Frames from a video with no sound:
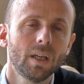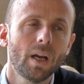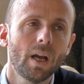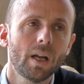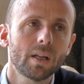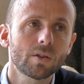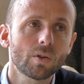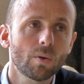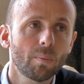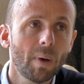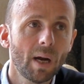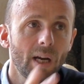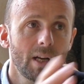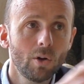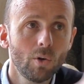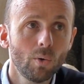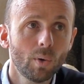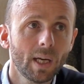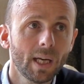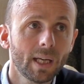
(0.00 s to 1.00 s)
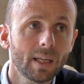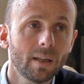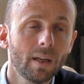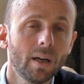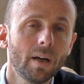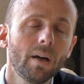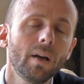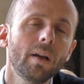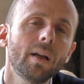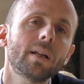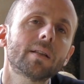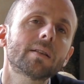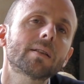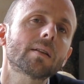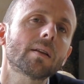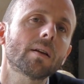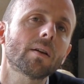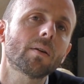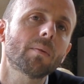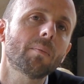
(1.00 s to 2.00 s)
And so by looking there,
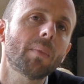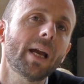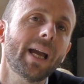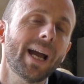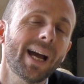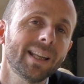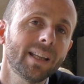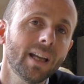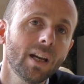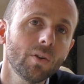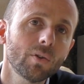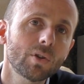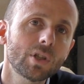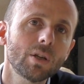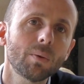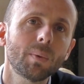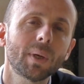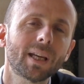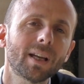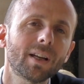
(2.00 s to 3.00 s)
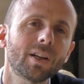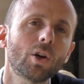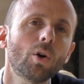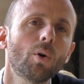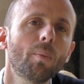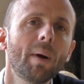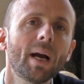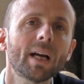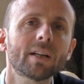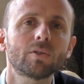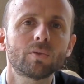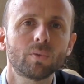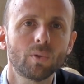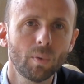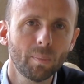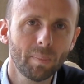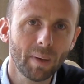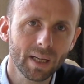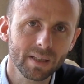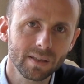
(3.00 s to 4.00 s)
it's, uh, by analogy, we can go back to
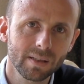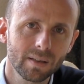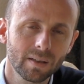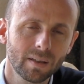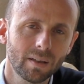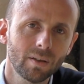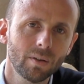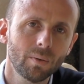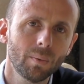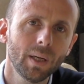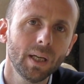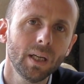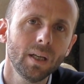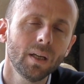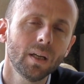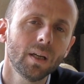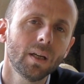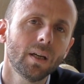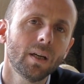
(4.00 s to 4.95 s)
the past in a way